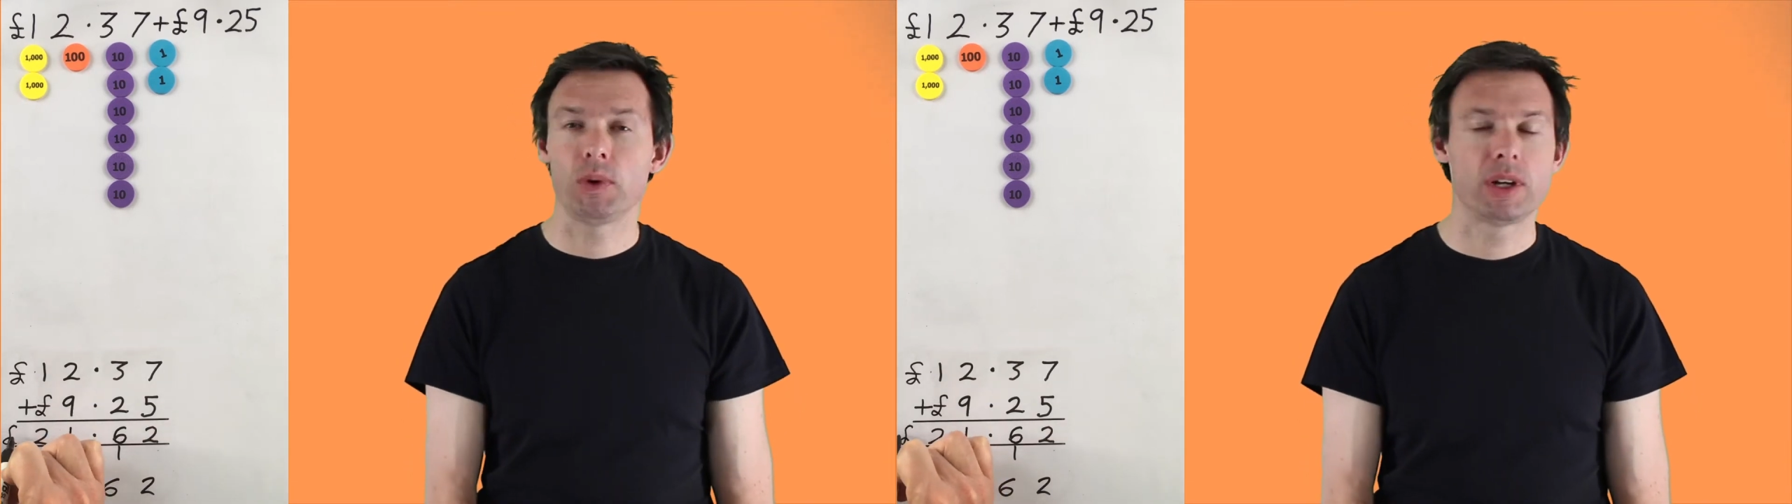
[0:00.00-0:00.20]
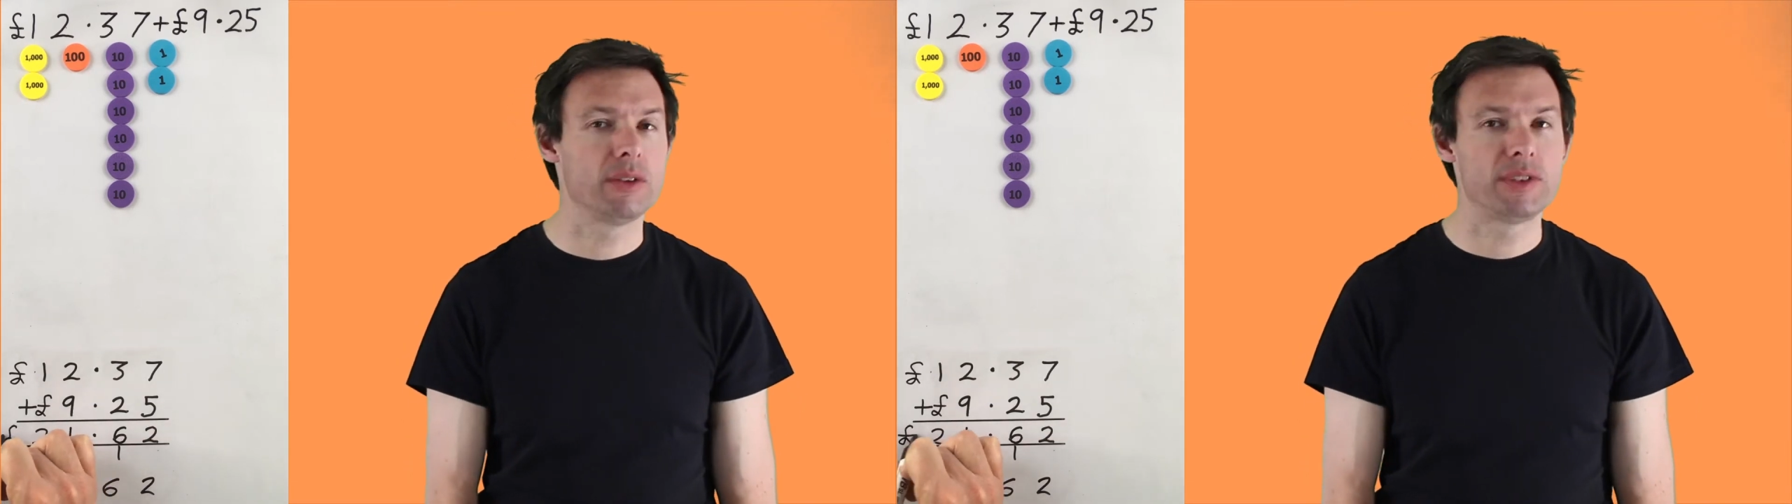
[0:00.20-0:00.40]

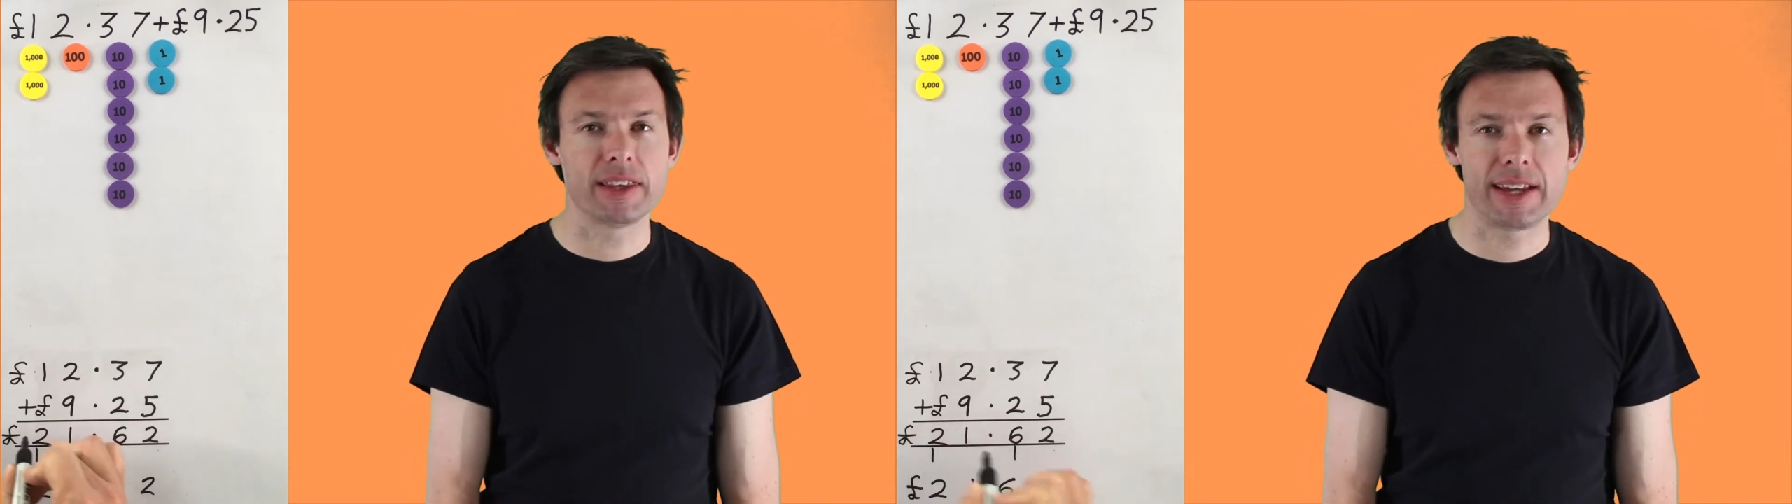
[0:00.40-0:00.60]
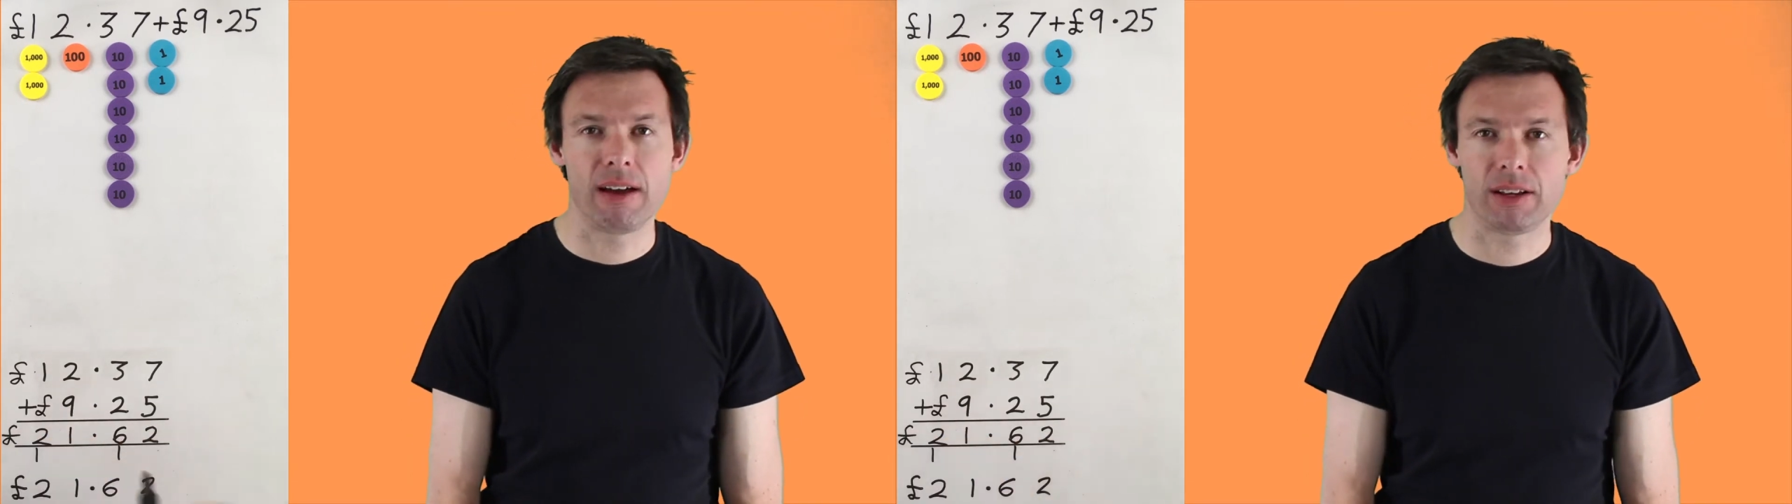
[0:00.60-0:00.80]
We could have done
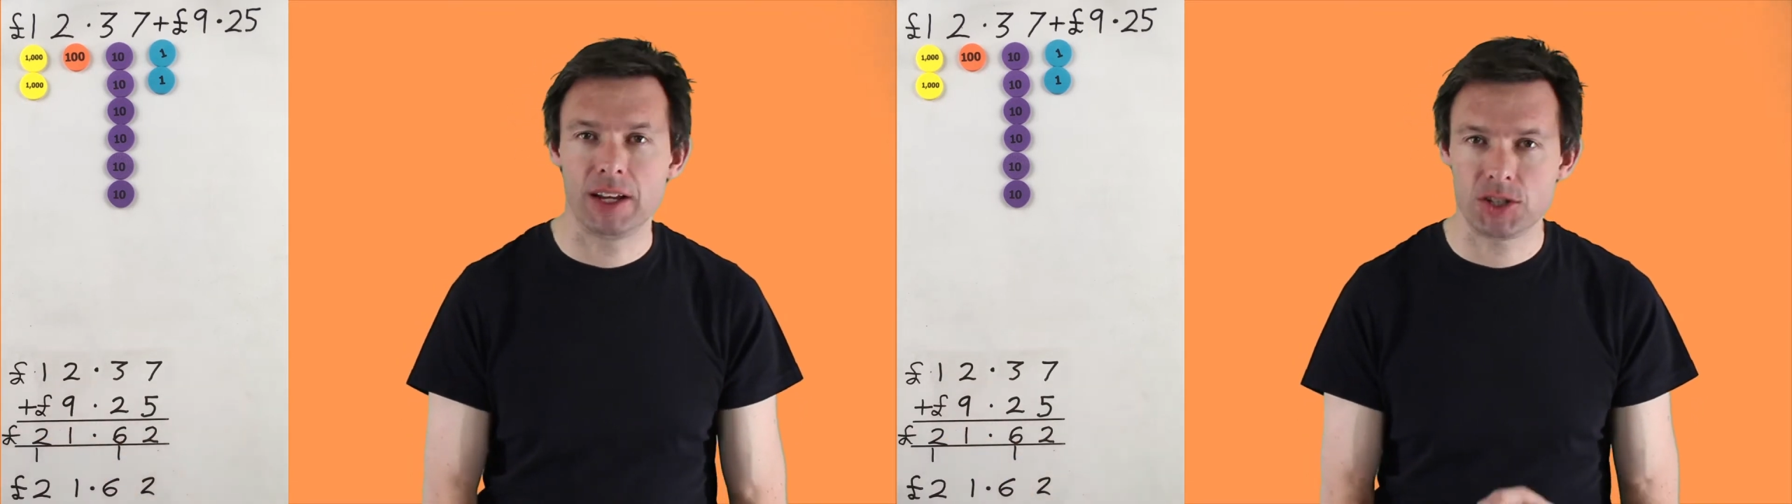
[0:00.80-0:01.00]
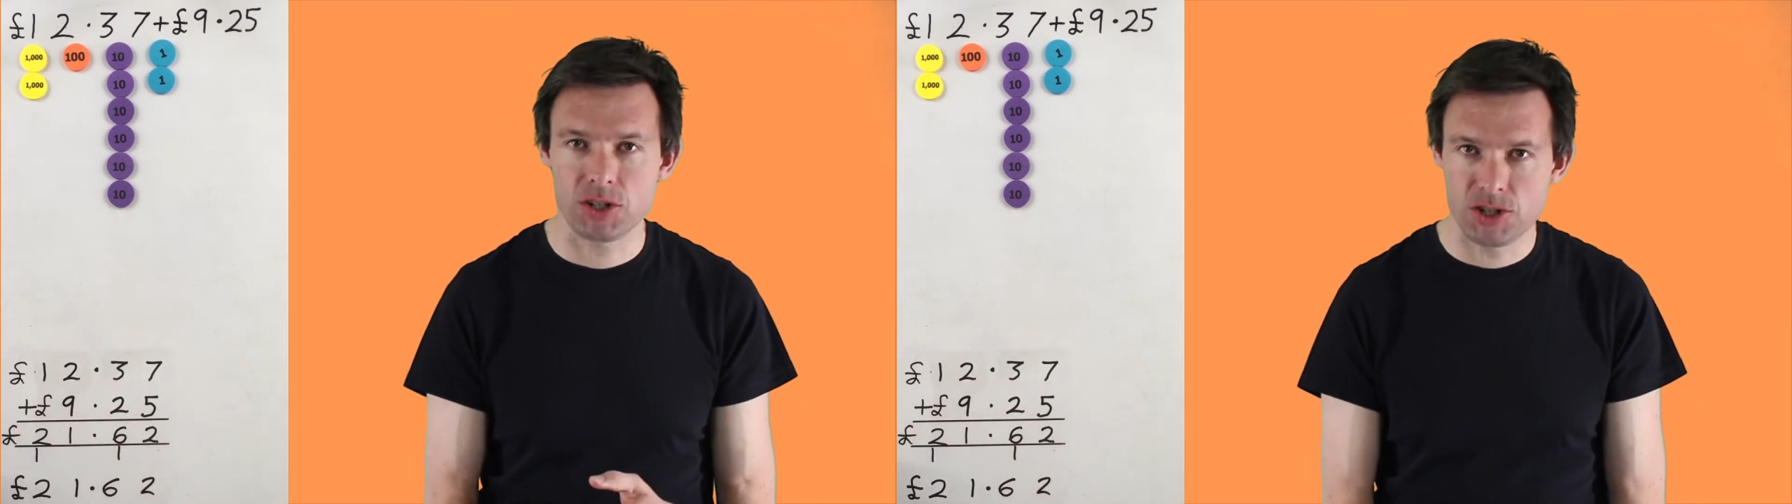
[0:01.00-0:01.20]
the
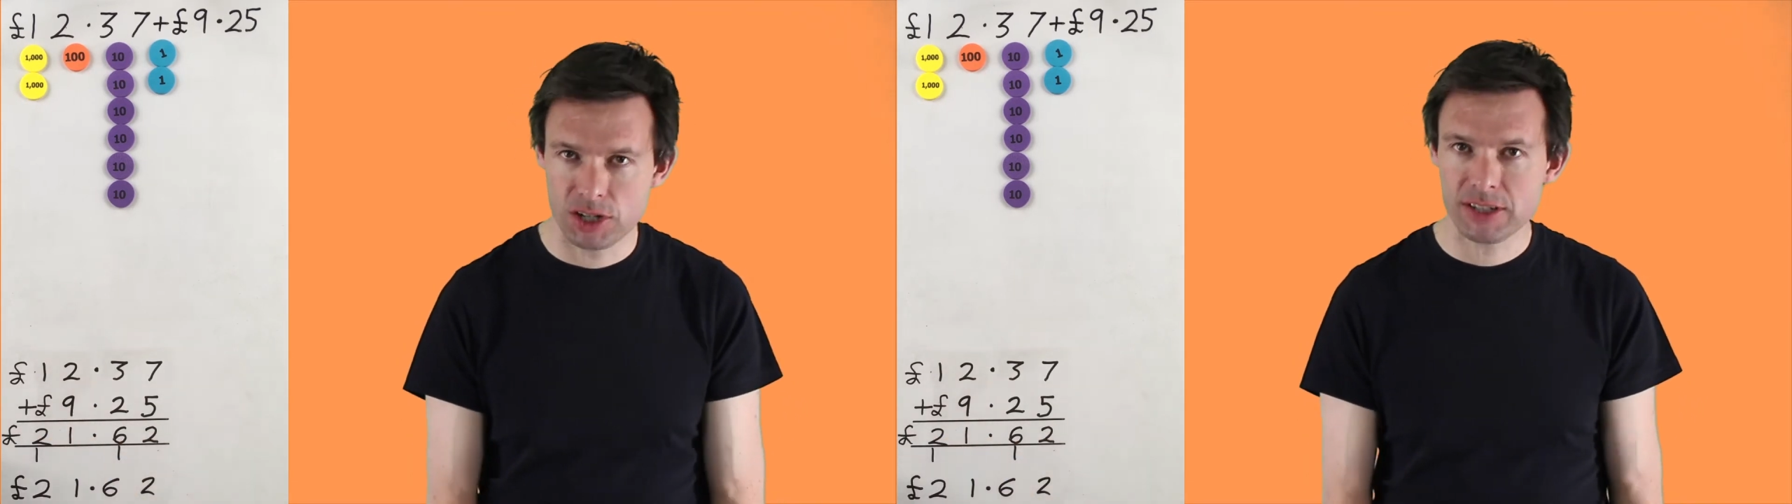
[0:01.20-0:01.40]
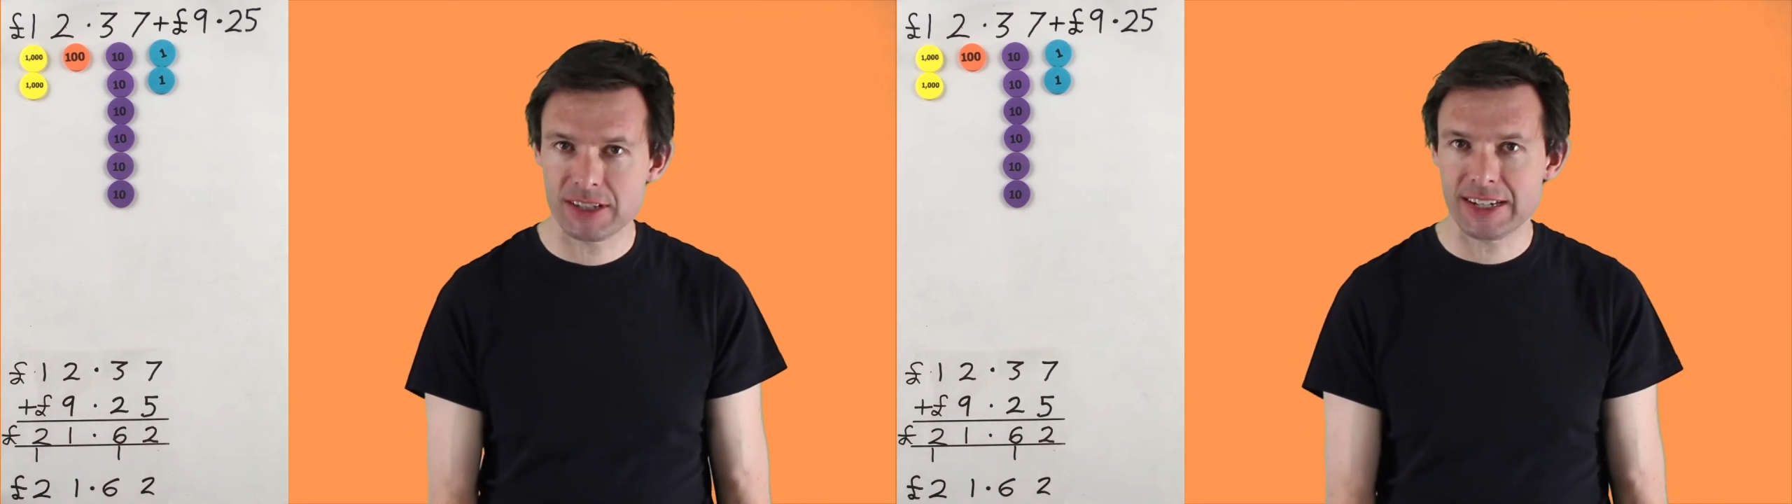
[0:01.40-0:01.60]
calculation
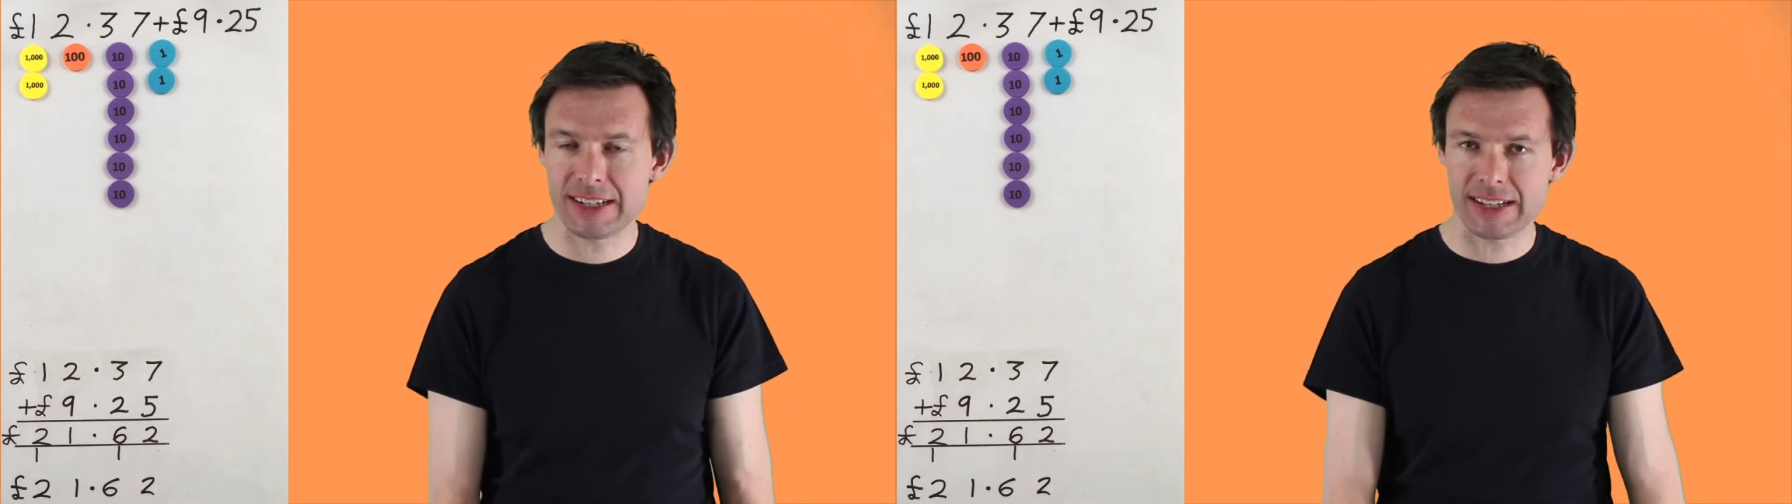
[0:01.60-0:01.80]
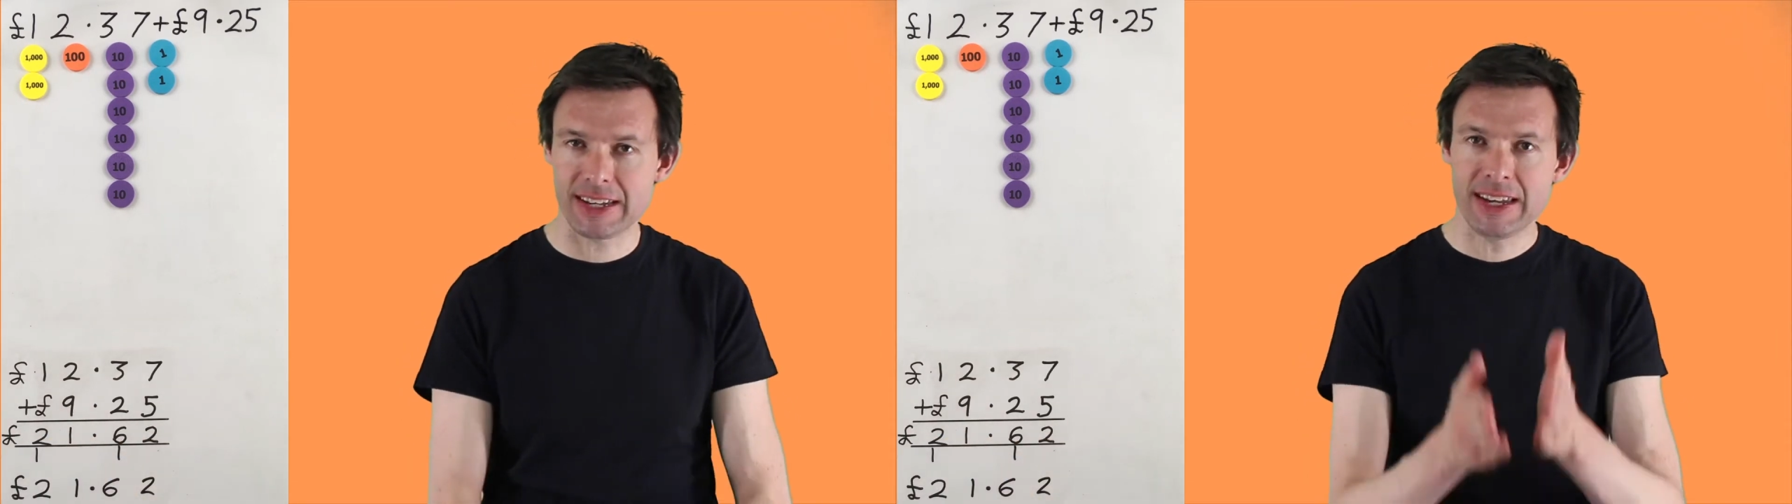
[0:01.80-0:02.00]
just as
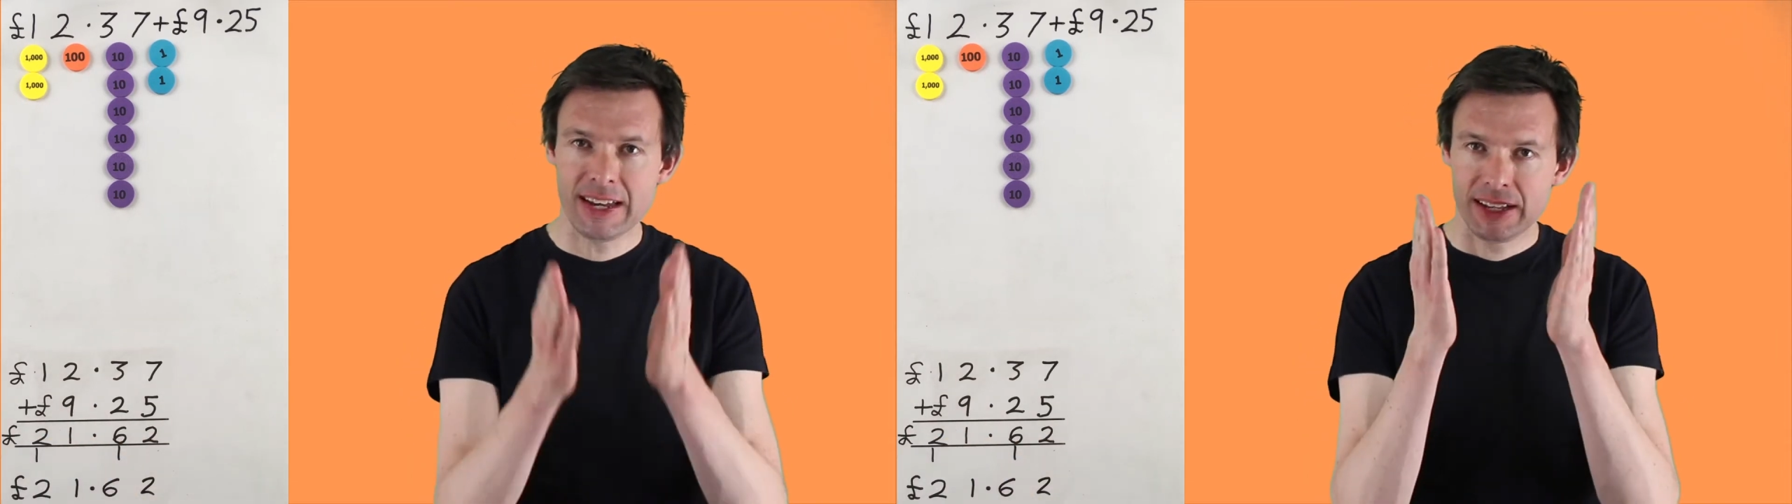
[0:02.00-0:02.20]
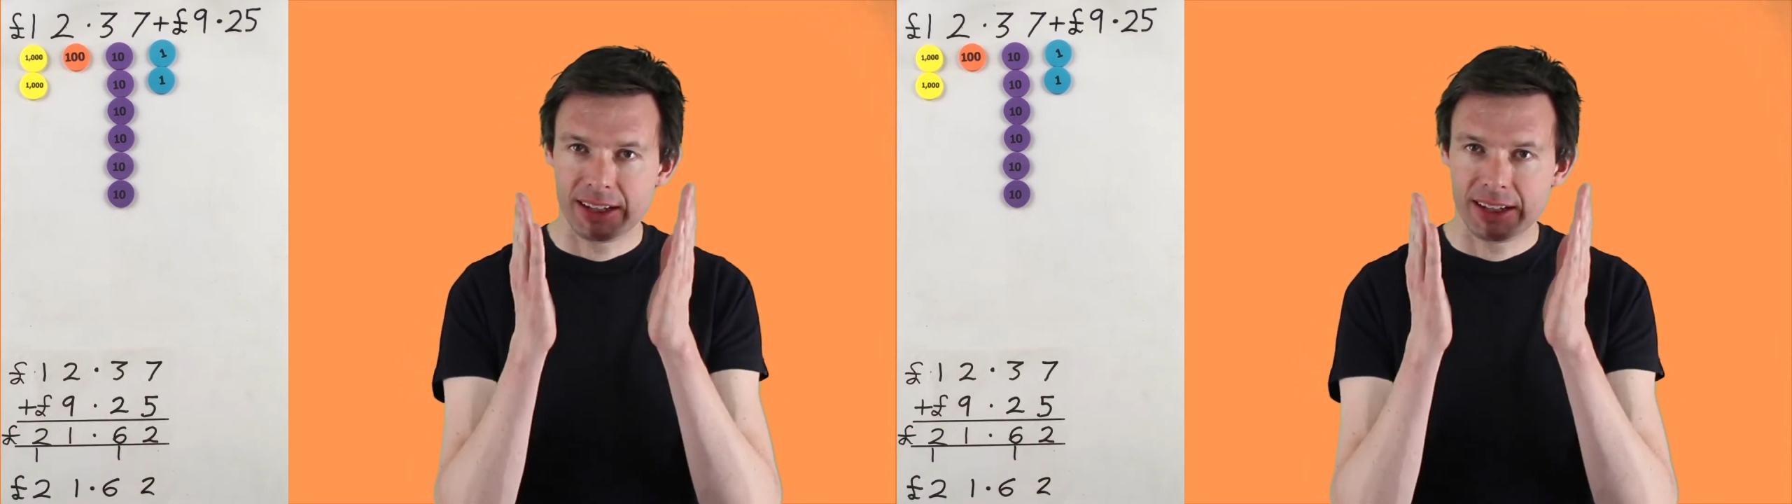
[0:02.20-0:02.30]
easily,